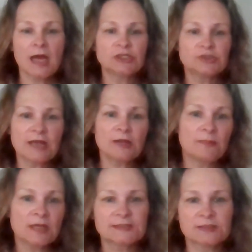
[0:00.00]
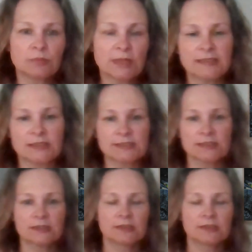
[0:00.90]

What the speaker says: I try to mix and blend